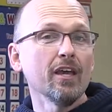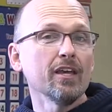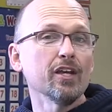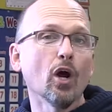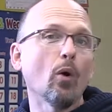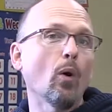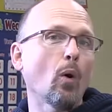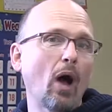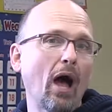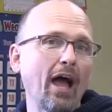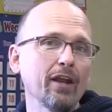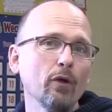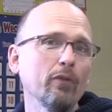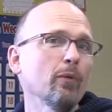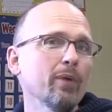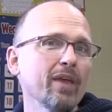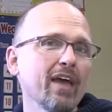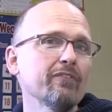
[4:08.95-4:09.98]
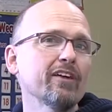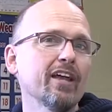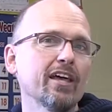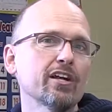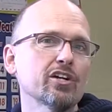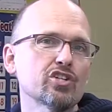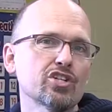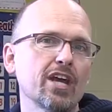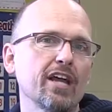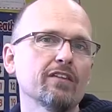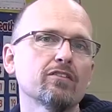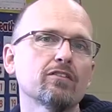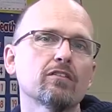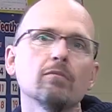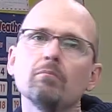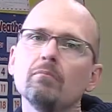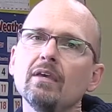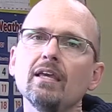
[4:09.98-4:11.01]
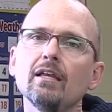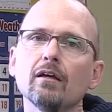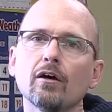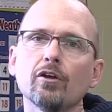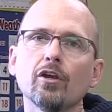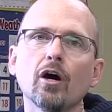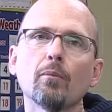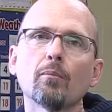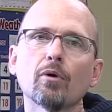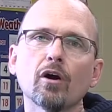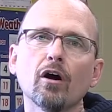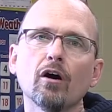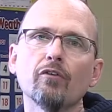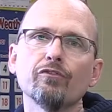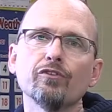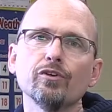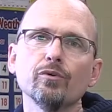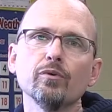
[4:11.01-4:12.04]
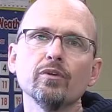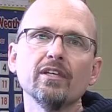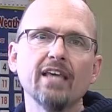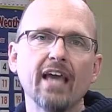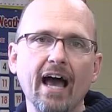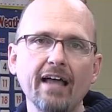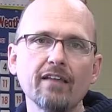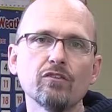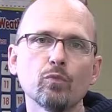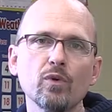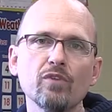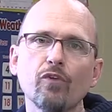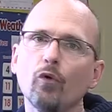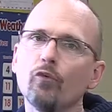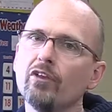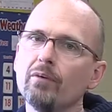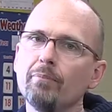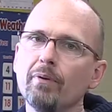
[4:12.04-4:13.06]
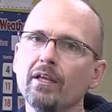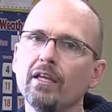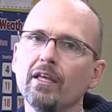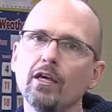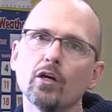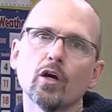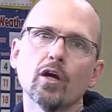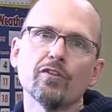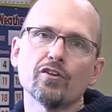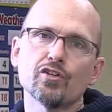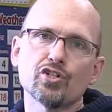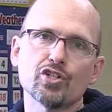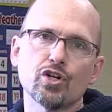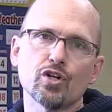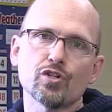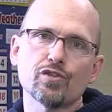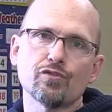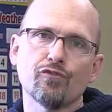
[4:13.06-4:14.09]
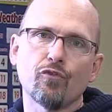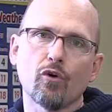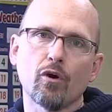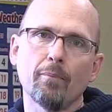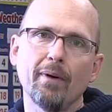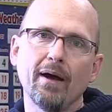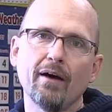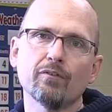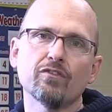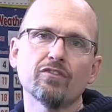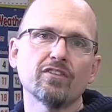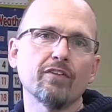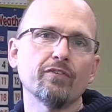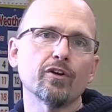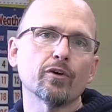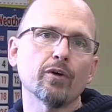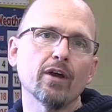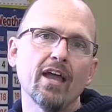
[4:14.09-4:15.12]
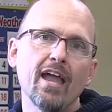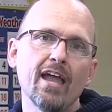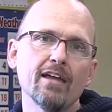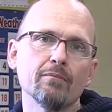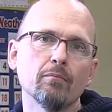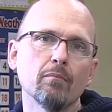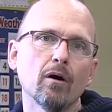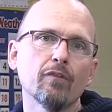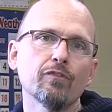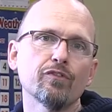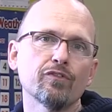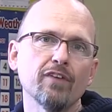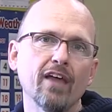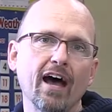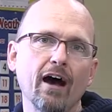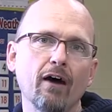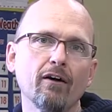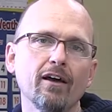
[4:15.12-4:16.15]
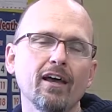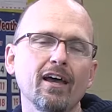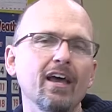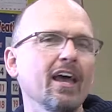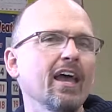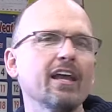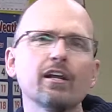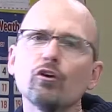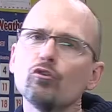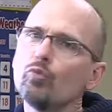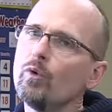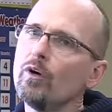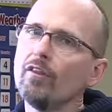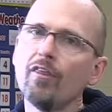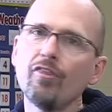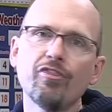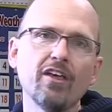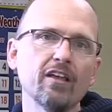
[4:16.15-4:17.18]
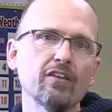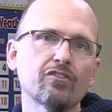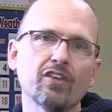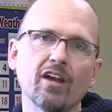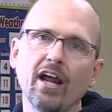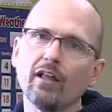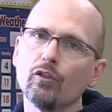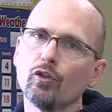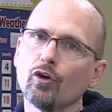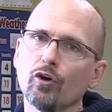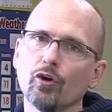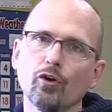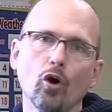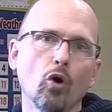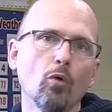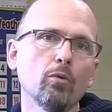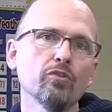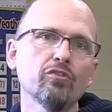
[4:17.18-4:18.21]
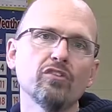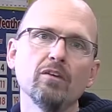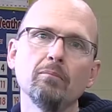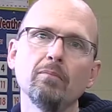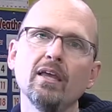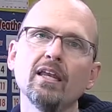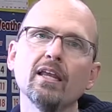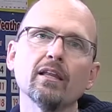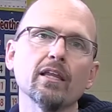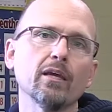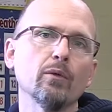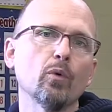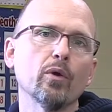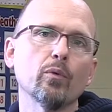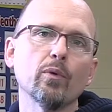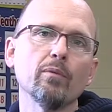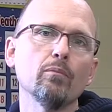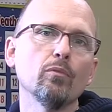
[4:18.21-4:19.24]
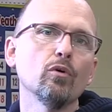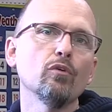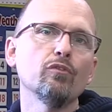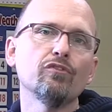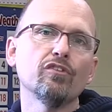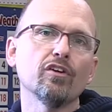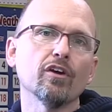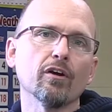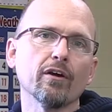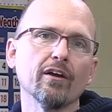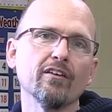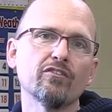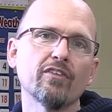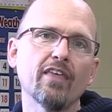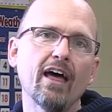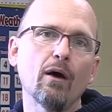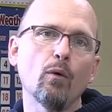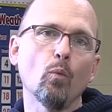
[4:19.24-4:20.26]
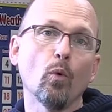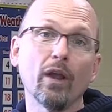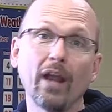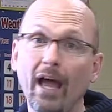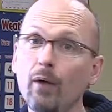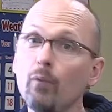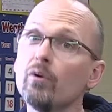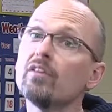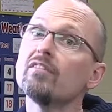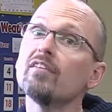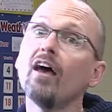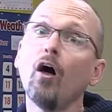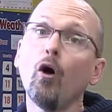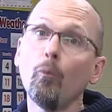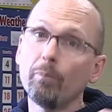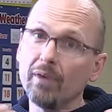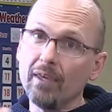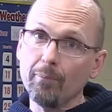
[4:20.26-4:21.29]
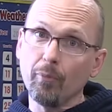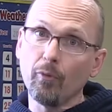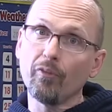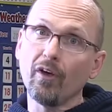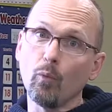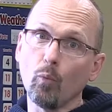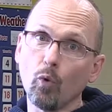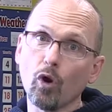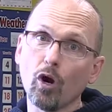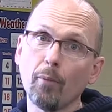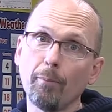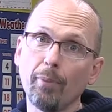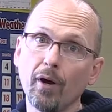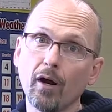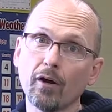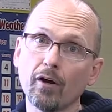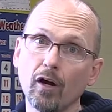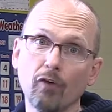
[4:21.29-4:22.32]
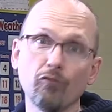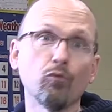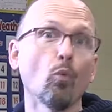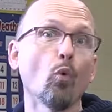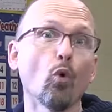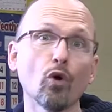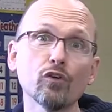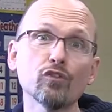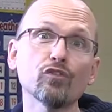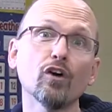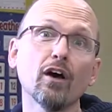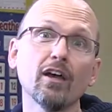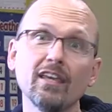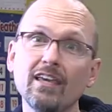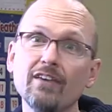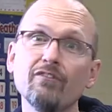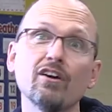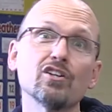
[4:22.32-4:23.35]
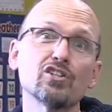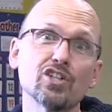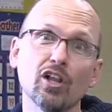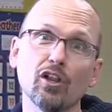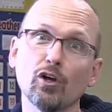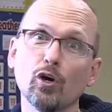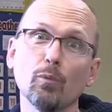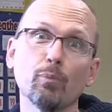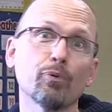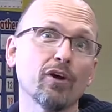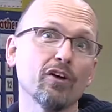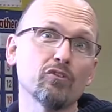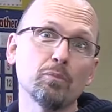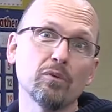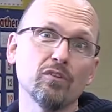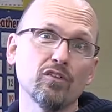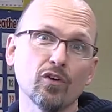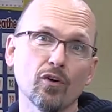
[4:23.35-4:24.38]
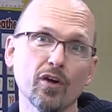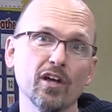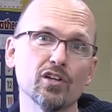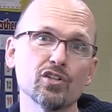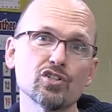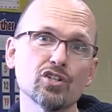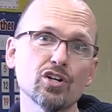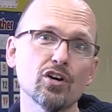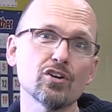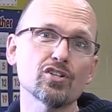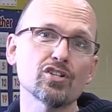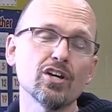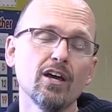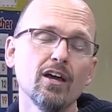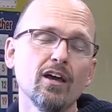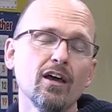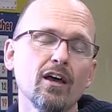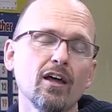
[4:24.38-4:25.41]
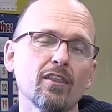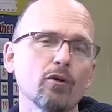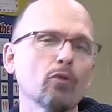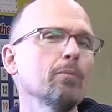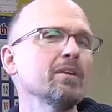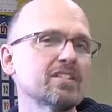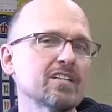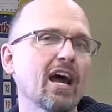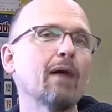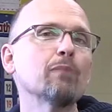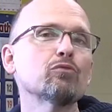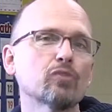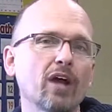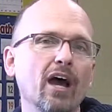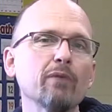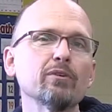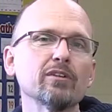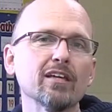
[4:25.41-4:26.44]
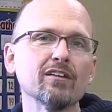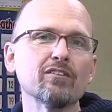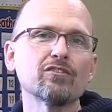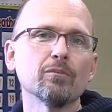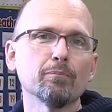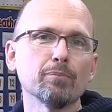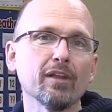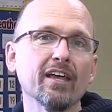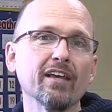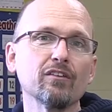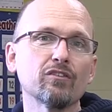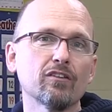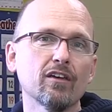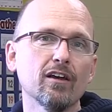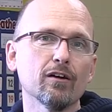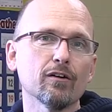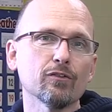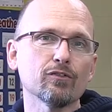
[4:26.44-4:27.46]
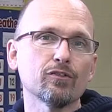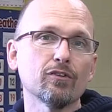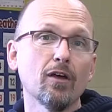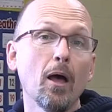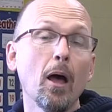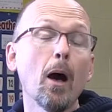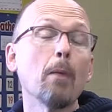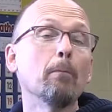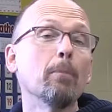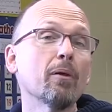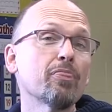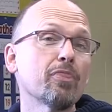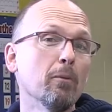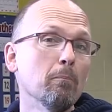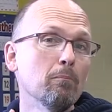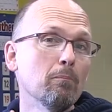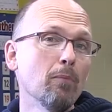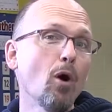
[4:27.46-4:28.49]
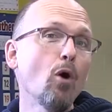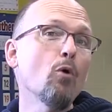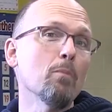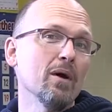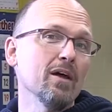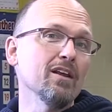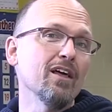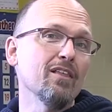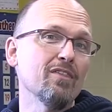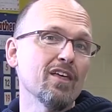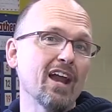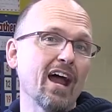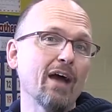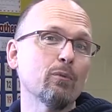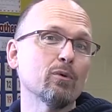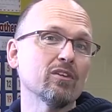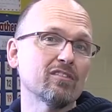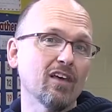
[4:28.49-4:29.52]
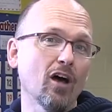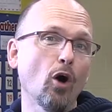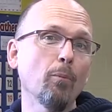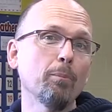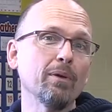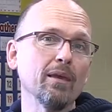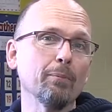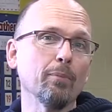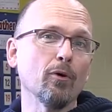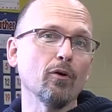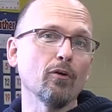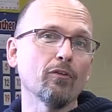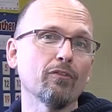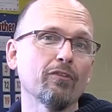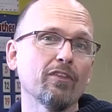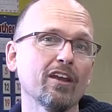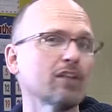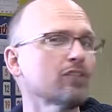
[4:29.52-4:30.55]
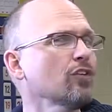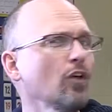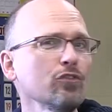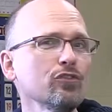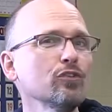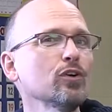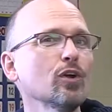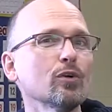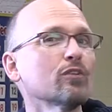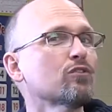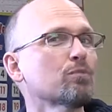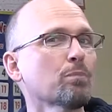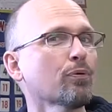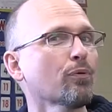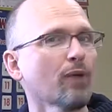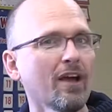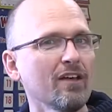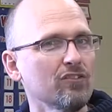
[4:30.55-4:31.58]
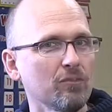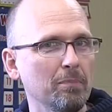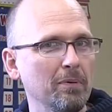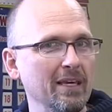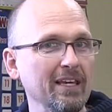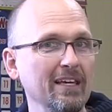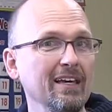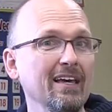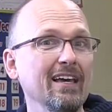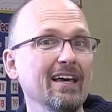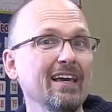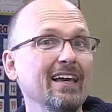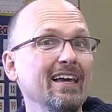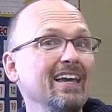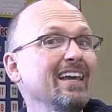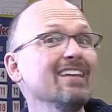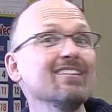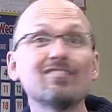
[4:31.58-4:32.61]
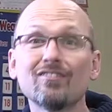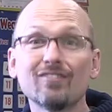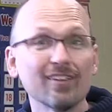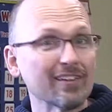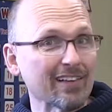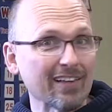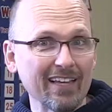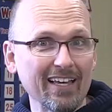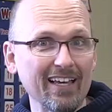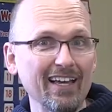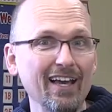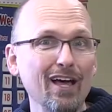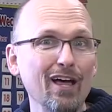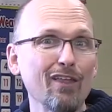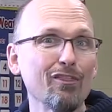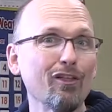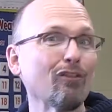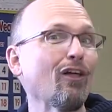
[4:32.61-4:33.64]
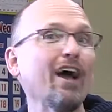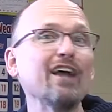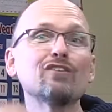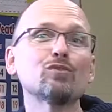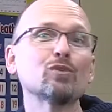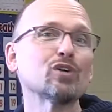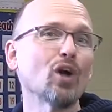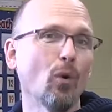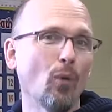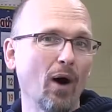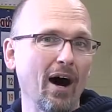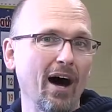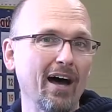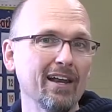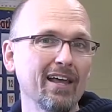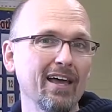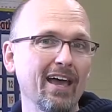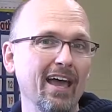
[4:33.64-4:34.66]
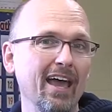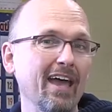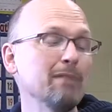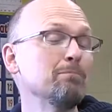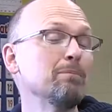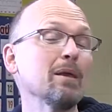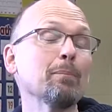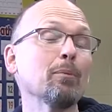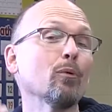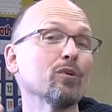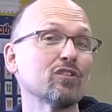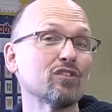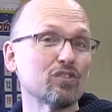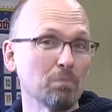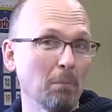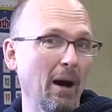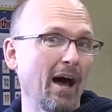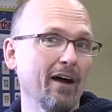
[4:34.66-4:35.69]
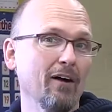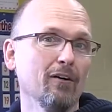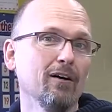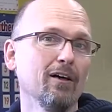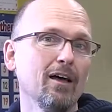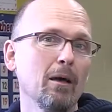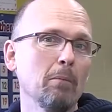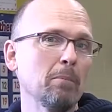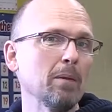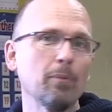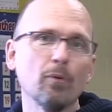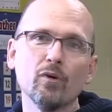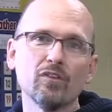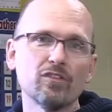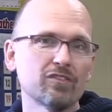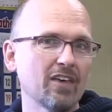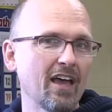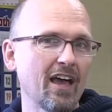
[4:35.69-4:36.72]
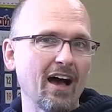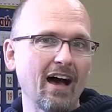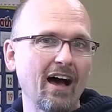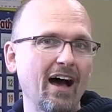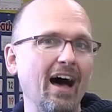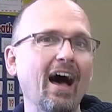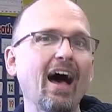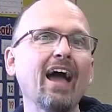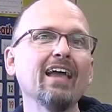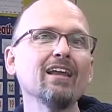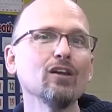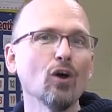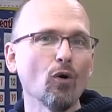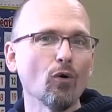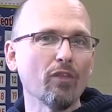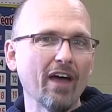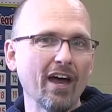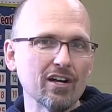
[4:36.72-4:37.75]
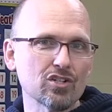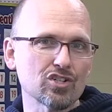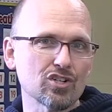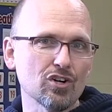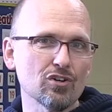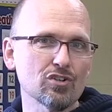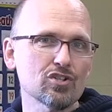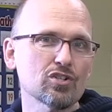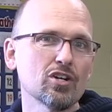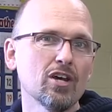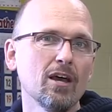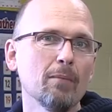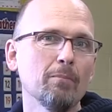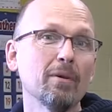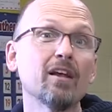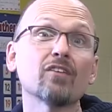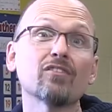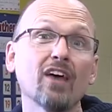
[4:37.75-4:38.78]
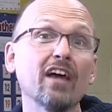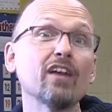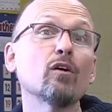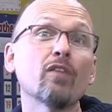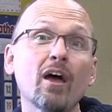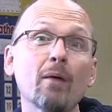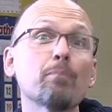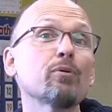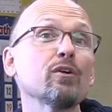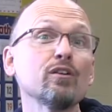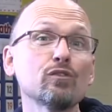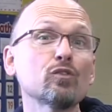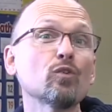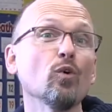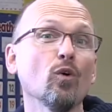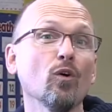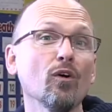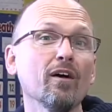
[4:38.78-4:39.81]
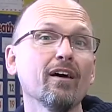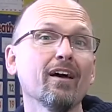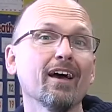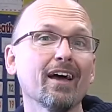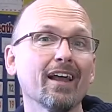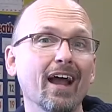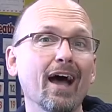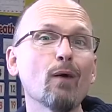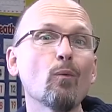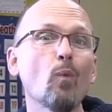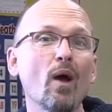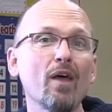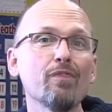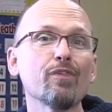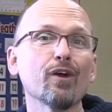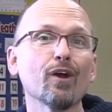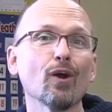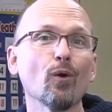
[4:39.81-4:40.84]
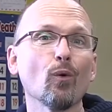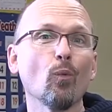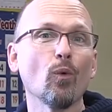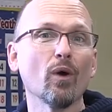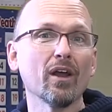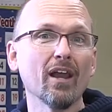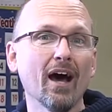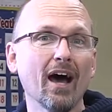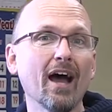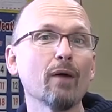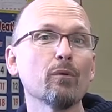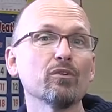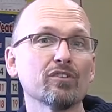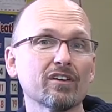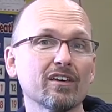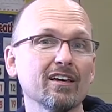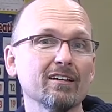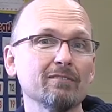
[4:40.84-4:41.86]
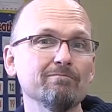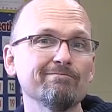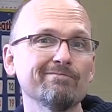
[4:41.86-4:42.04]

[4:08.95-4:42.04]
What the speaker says: You know, I know that we haven't had a chance to meet a number of you yet. We've only been here at the church for about 7 or 8 months now. And here's one of the things that I learned almost immediately when we moved here is that when I would tell people that we're a part of Warsaw Evangelical Presbyterian Church, there would be times when I would get some blank stares. But the moment that I would tell people that it's also known as Presby, instantly the lights would go on and people would smile. People would say, "I know that church because I know that preschool, and I went there when I was a kid."